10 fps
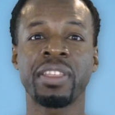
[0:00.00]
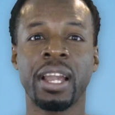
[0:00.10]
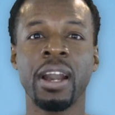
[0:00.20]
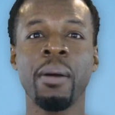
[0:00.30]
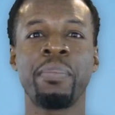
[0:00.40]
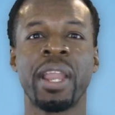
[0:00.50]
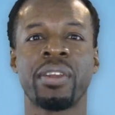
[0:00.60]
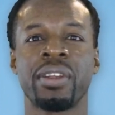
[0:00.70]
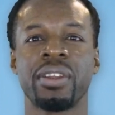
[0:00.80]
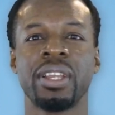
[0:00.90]
the
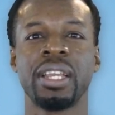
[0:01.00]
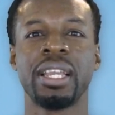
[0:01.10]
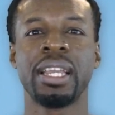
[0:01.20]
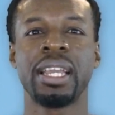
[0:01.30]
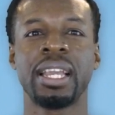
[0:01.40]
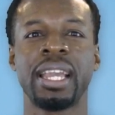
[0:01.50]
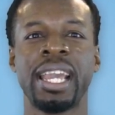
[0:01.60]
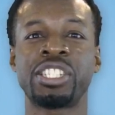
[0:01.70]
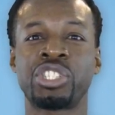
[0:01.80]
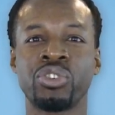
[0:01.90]
cupbearer,
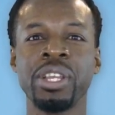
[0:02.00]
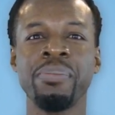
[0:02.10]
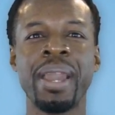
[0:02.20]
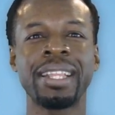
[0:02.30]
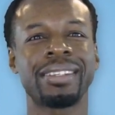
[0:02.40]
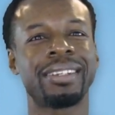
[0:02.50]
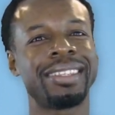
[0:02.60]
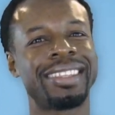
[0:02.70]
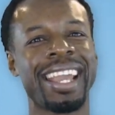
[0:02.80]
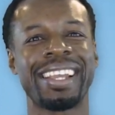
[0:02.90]
his dream meant
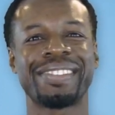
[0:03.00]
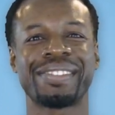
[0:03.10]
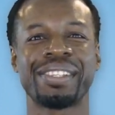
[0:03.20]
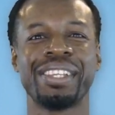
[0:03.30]
good things.